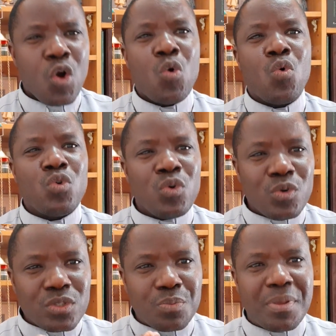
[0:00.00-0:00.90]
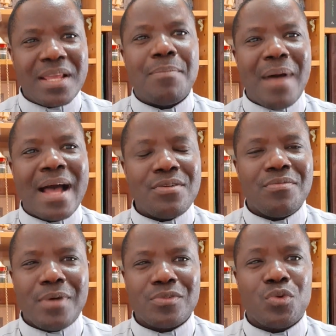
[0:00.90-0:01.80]
who speak bad
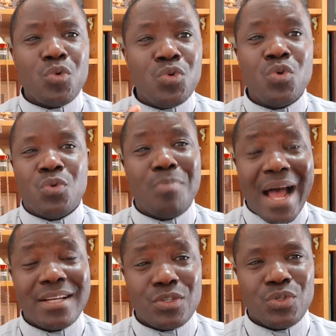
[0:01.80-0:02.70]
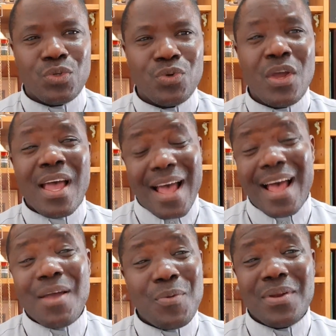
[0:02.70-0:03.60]
about you, who do bad to you,
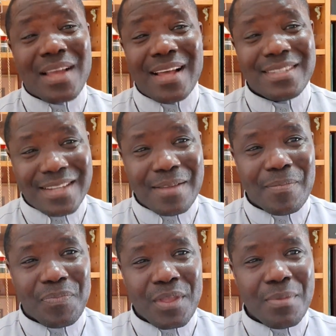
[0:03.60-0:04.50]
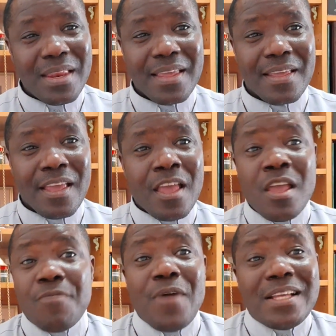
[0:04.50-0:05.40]
I will curse them. Meaning,
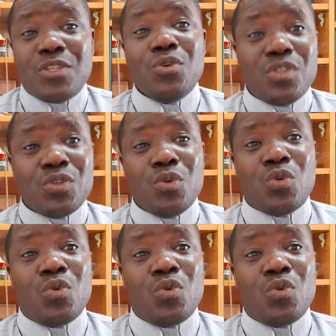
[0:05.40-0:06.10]
if I choose to do